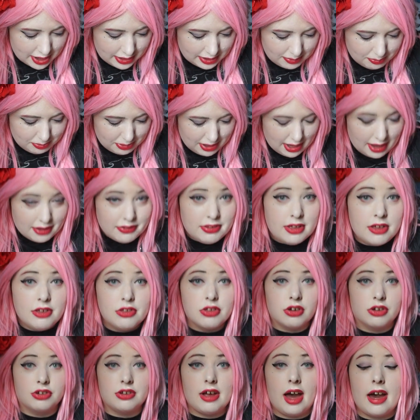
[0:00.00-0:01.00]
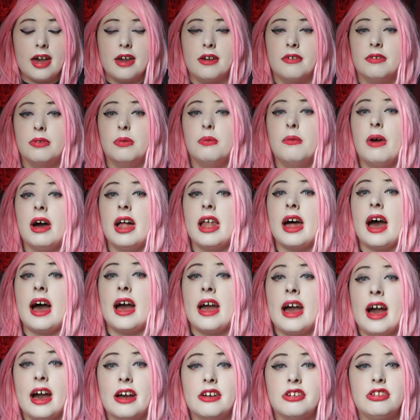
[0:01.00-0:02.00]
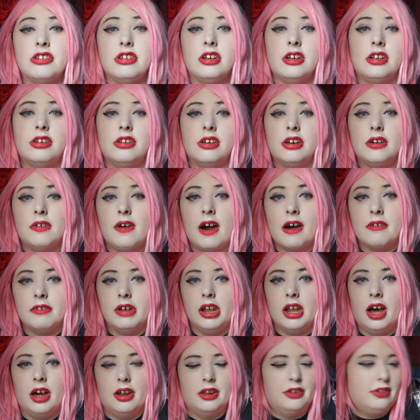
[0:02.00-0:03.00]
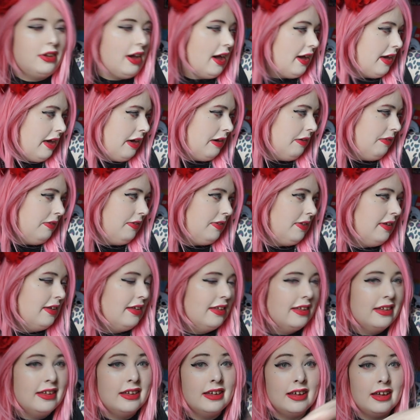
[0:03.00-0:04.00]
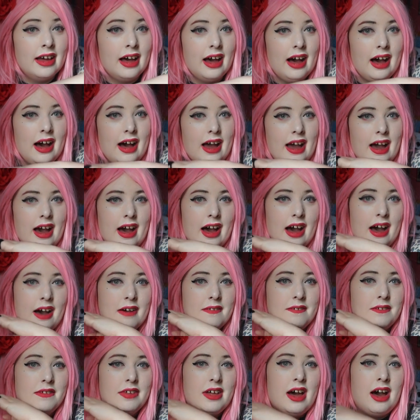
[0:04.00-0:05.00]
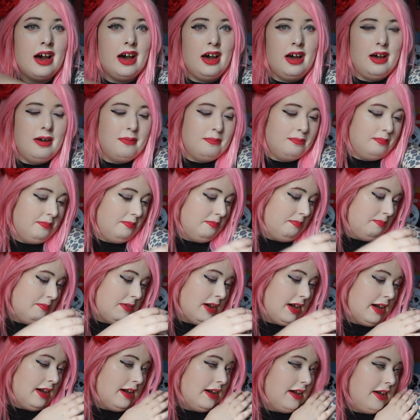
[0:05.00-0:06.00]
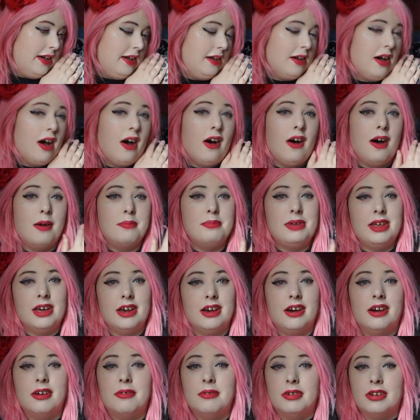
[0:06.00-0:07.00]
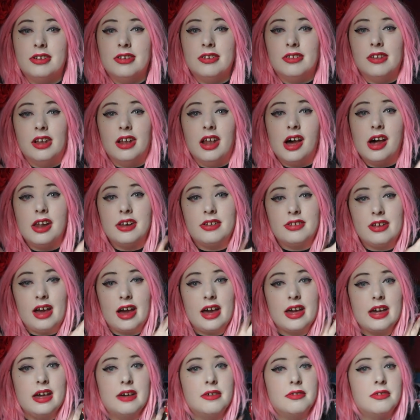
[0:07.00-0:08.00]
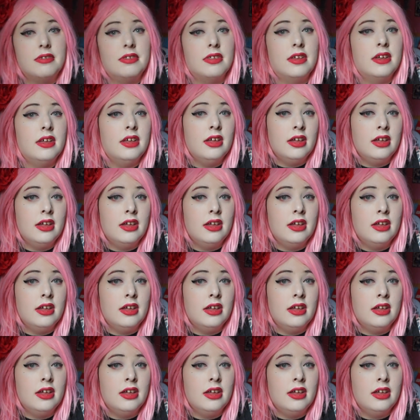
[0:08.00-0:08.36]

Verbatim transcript: any piercings or tattoos? Well, I actually do have a lot of tattoos. I have um, my arm here, which is a lot of tattoos.